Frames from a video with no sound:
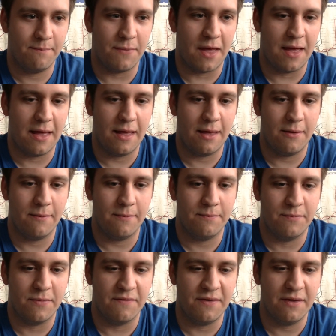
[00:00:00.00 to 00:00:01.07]
I
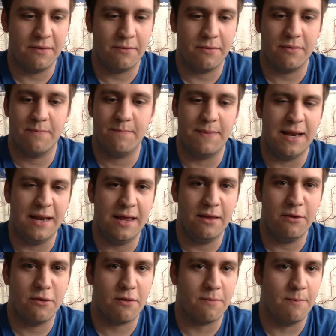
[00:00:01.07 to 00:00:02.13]
think
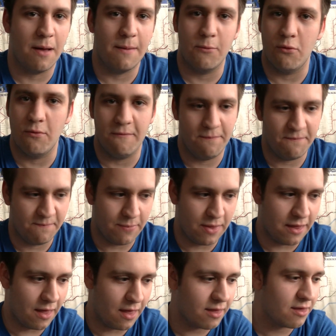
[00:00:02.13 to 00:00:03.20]
Billy's mum or
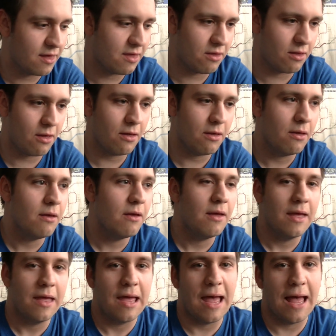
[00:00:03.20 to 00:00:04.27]
sister.
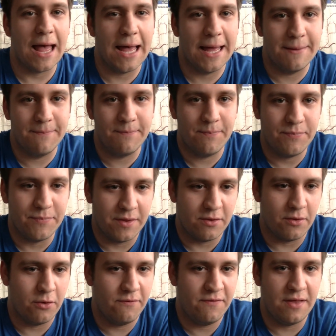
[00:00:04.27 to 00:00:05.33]
I
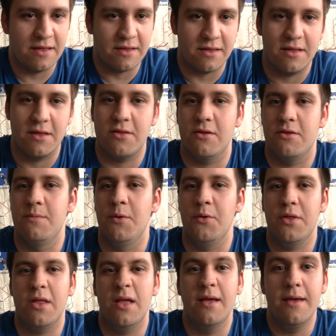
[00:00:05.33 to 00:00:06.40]
don't know if he has a sister, to be
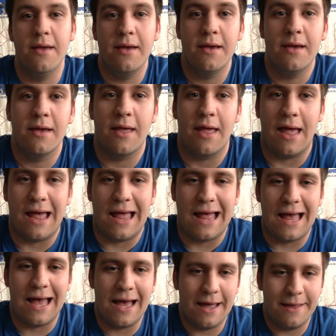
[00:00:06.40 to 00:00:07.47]
honest.
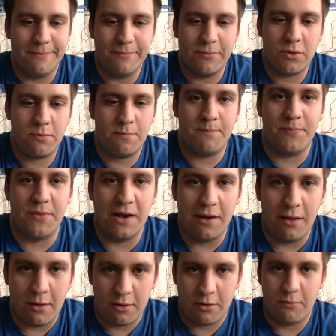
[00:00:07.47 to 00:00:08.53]
And the
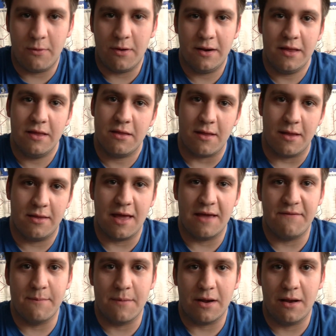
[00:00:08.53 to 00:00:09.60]
last one is
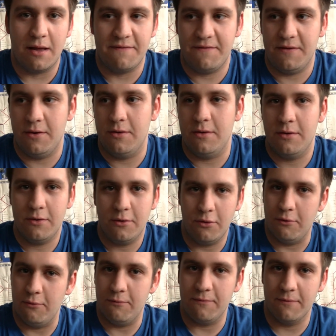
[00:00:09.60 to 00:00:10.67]
David McLaughlin,
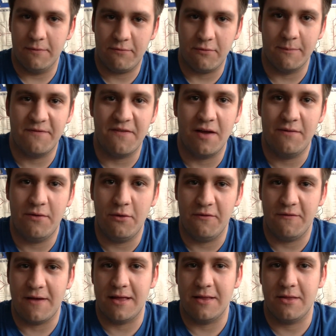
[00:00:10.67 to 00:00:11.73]
who, from Five Who
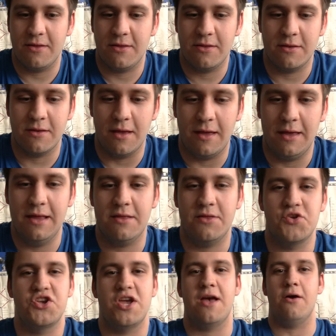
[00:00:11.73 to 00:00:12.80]
fans, is
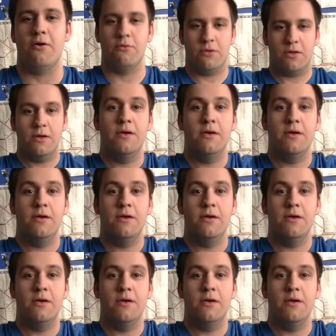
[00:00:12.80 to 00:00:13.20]
the shareholder.